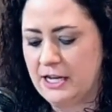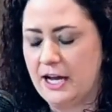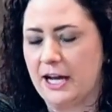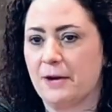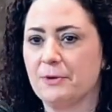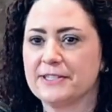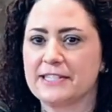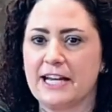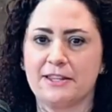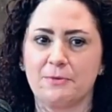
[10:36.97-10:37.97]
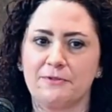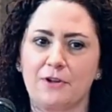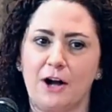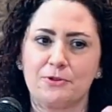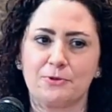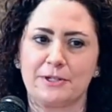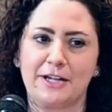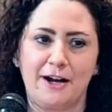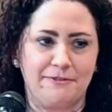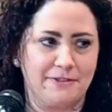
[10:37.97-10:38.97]
And I will say that we've gone through
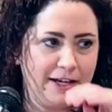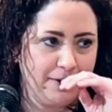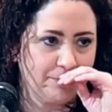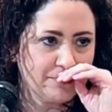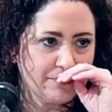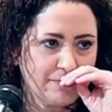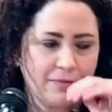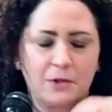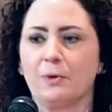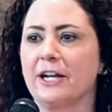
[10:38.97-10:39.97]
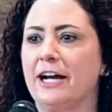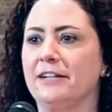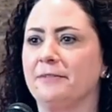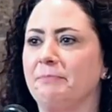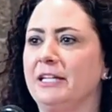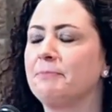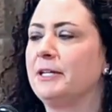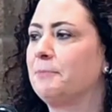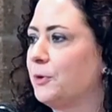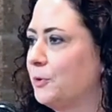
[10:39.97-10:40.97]
enough that when I meet
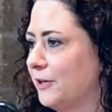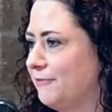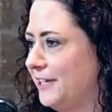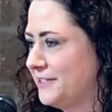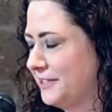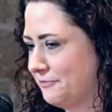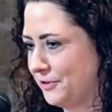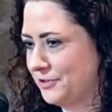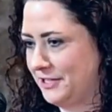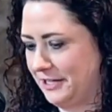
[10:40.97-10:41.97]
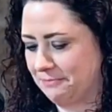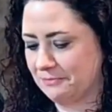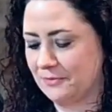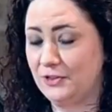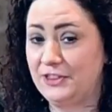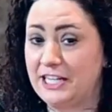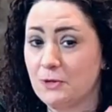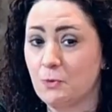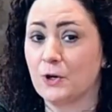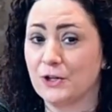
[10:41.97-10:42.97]
people who are facing adversity, the
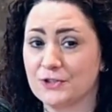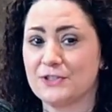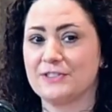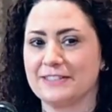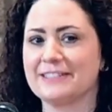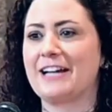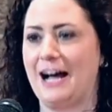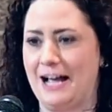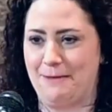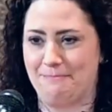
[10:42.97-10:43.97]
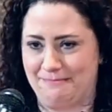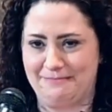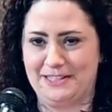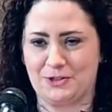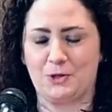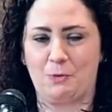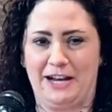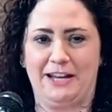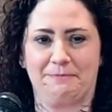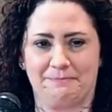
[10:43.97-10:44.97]
worst time is the
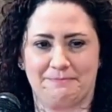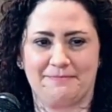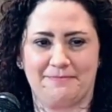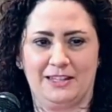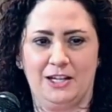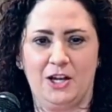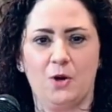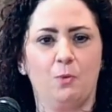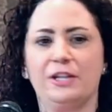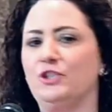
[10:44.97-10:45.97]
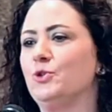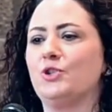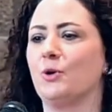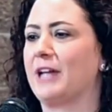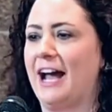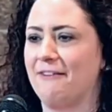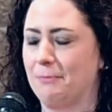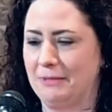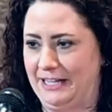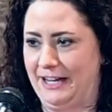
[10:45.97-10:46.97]
waiting, when you don't have a
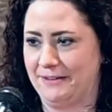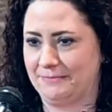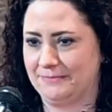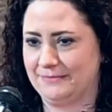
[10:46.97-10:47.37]
plan.